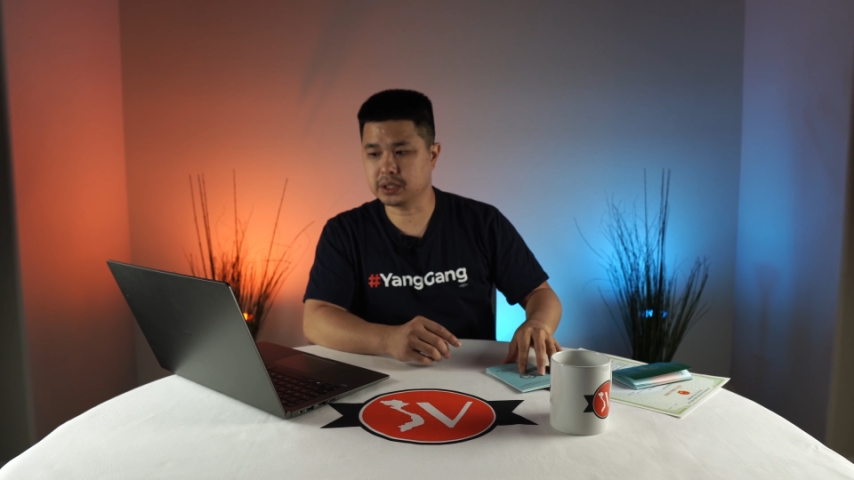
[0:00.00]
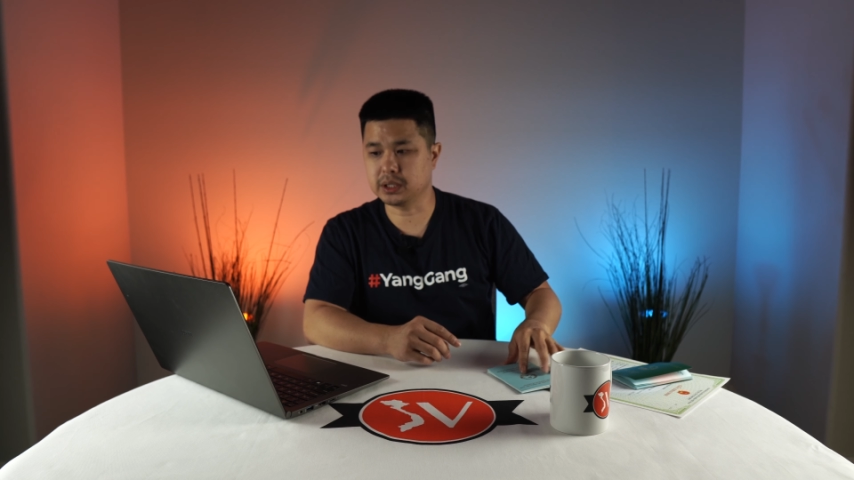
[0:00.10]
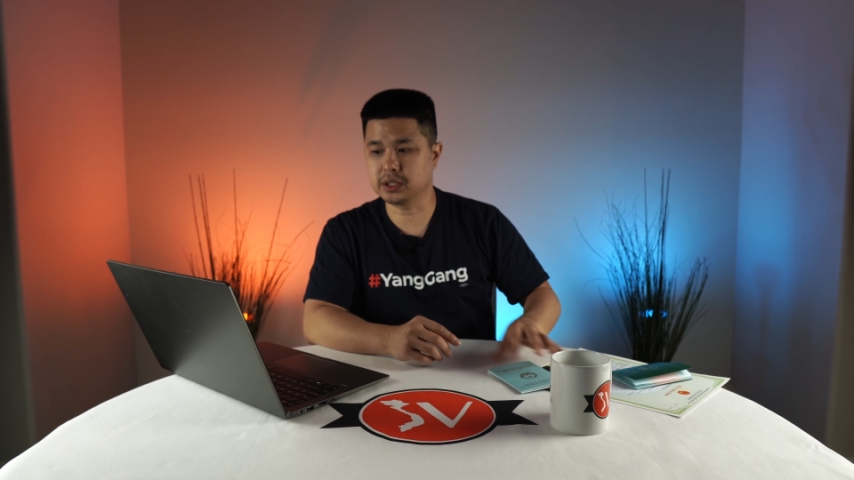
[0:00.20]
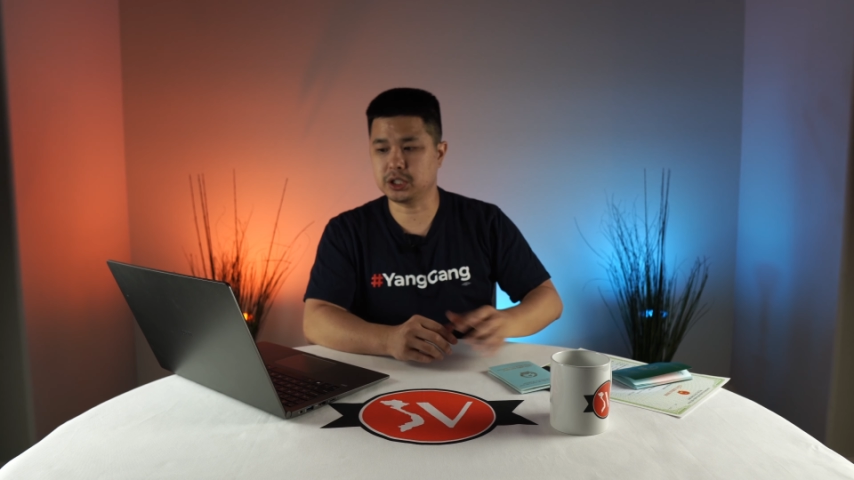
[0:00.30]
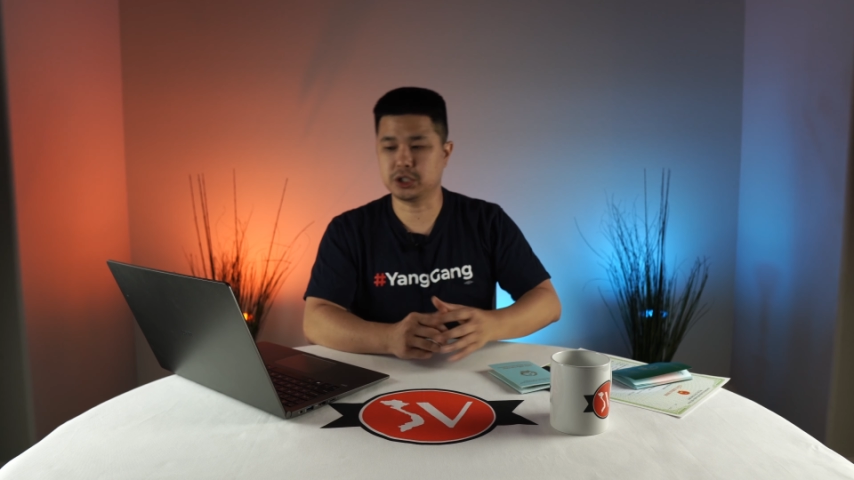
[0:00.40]

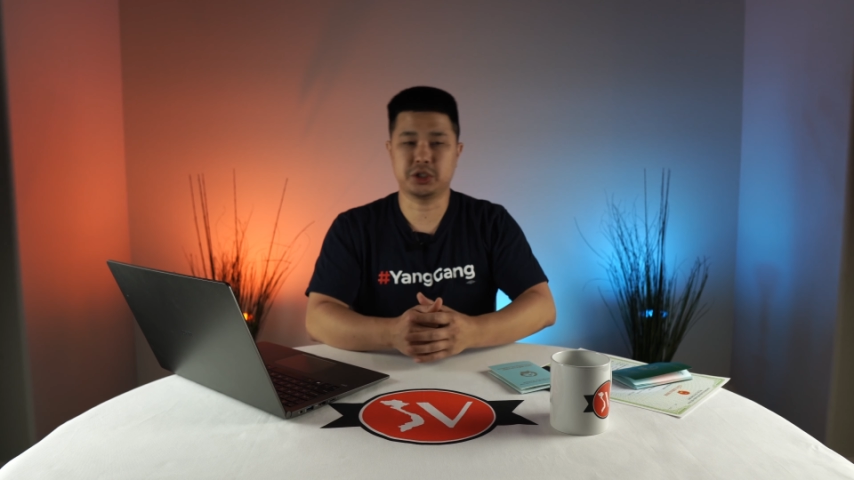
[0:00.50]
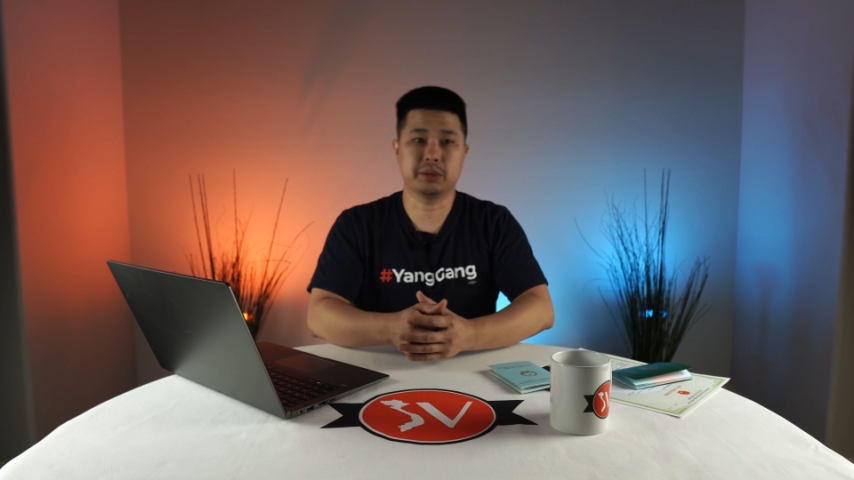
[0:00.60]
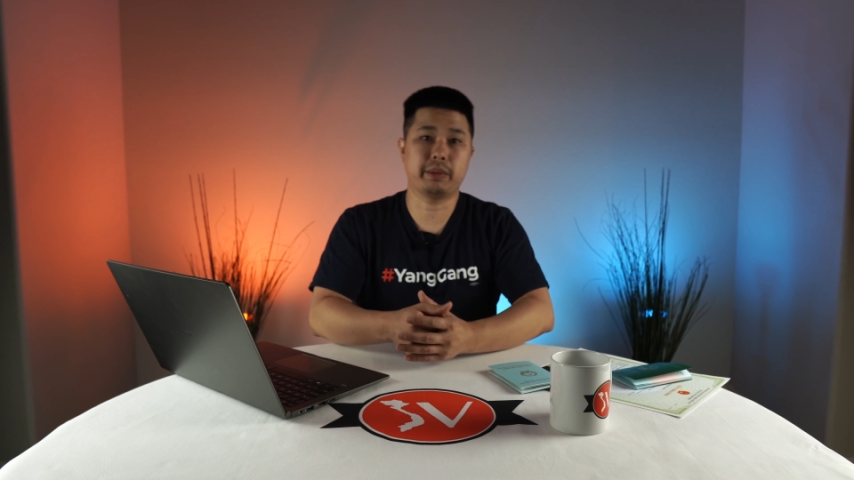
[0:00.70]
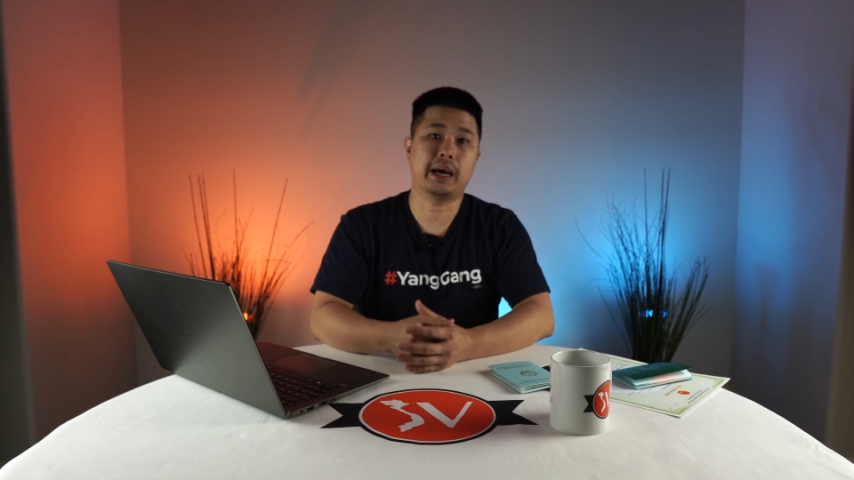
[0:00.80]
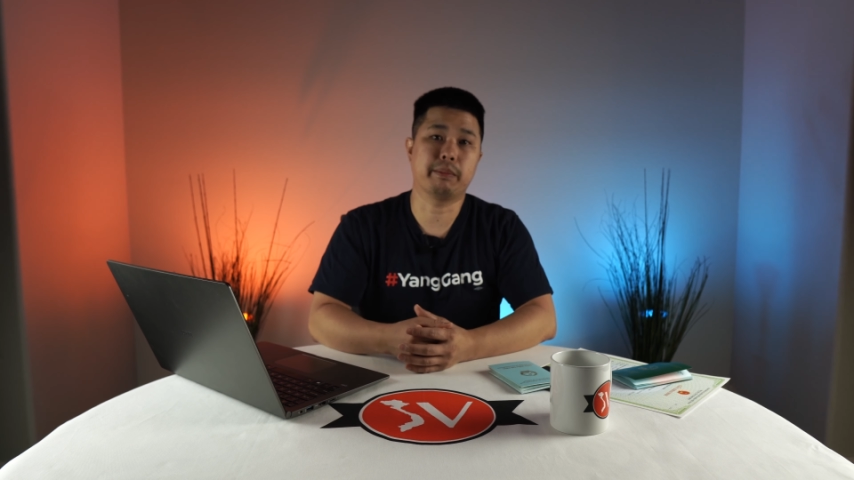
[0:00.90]

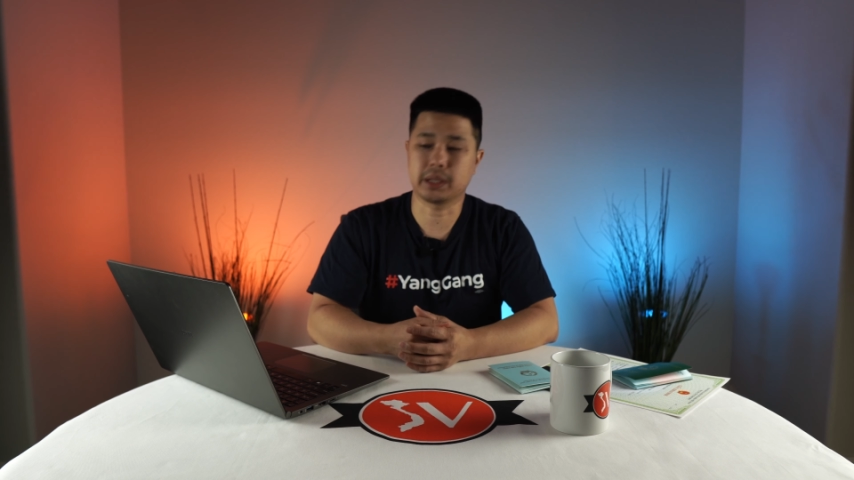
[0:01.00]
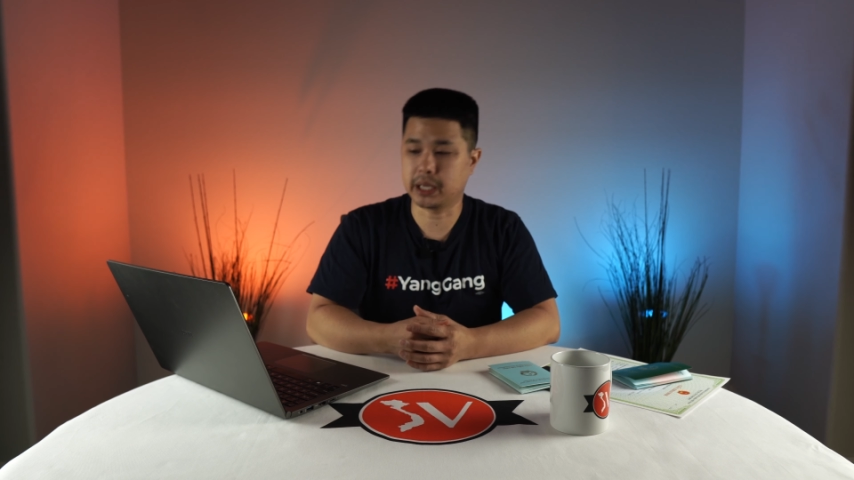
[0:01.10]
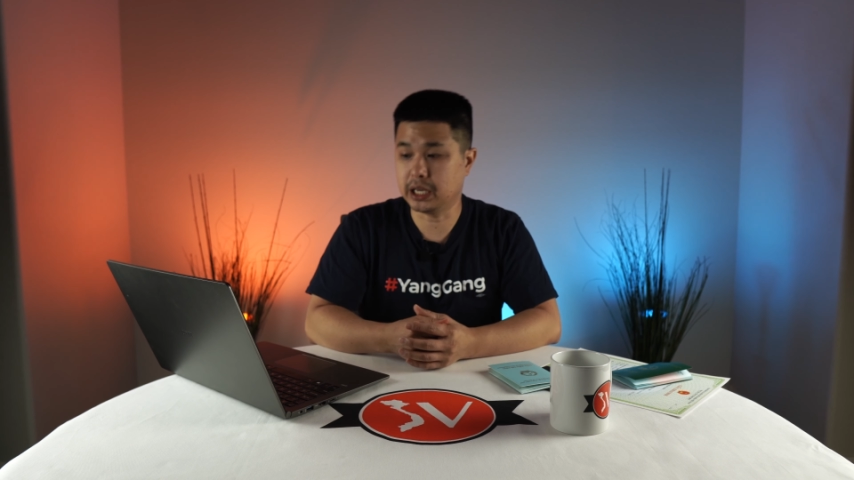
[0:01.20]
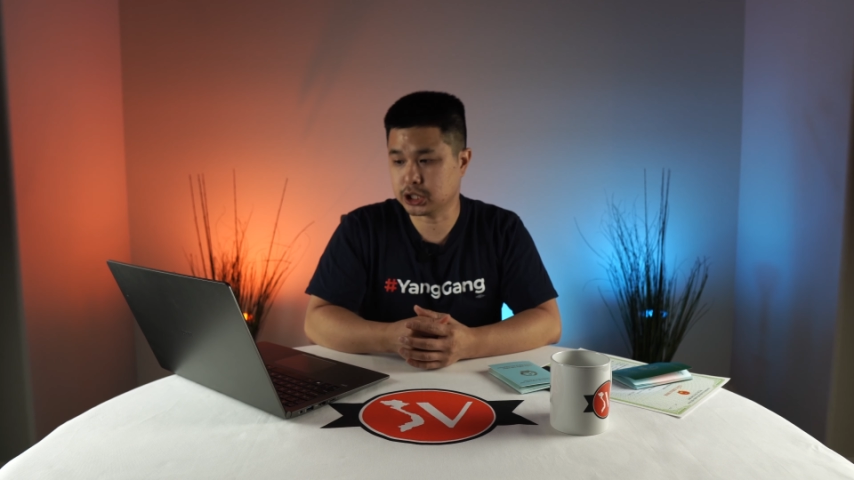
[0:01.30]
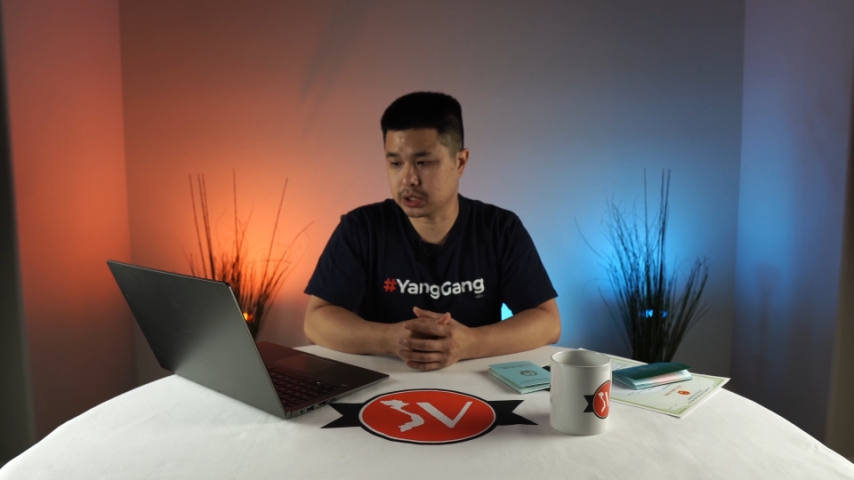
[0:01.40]
citizenship
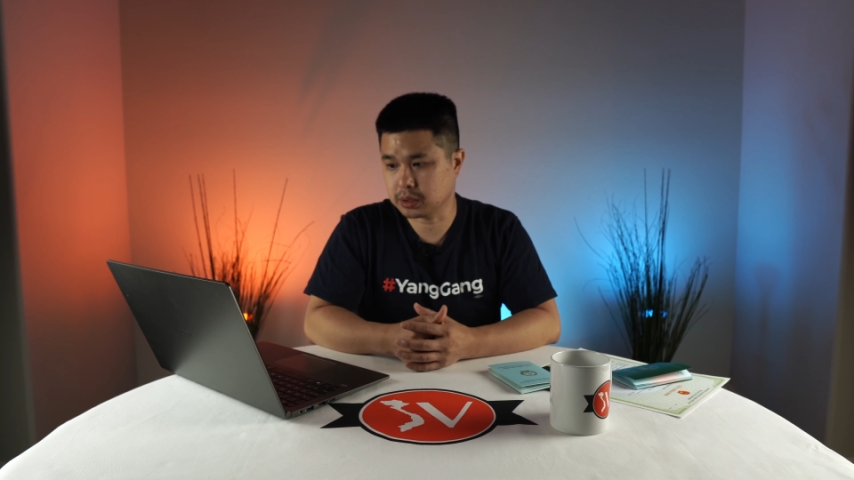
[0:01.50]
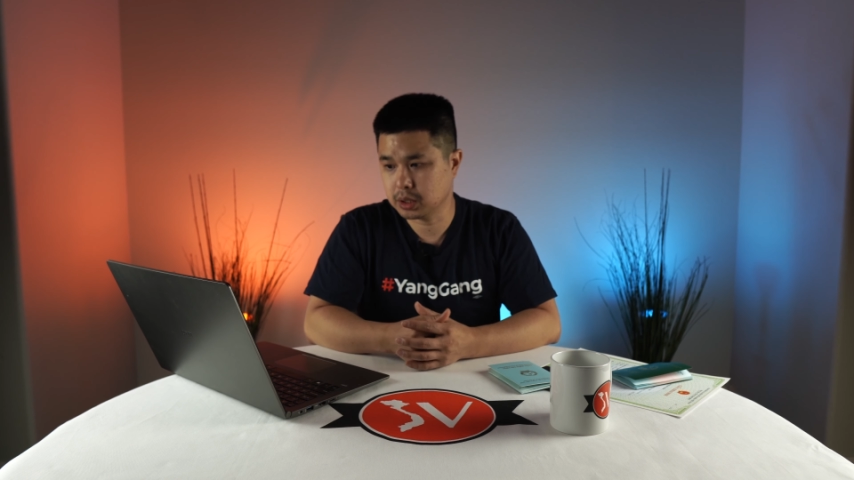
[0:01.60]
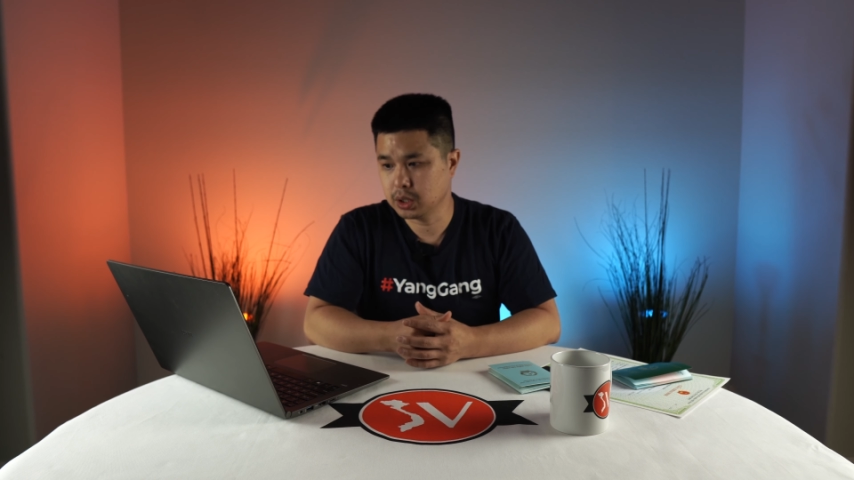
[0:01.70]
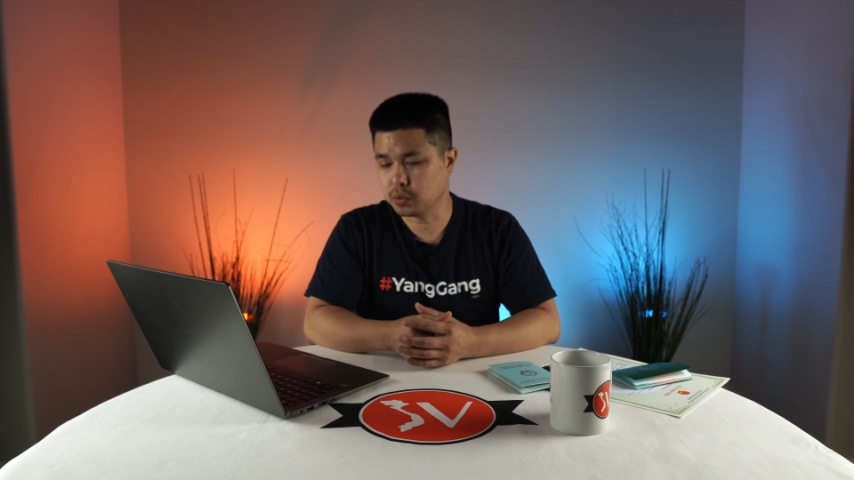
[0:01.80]
application,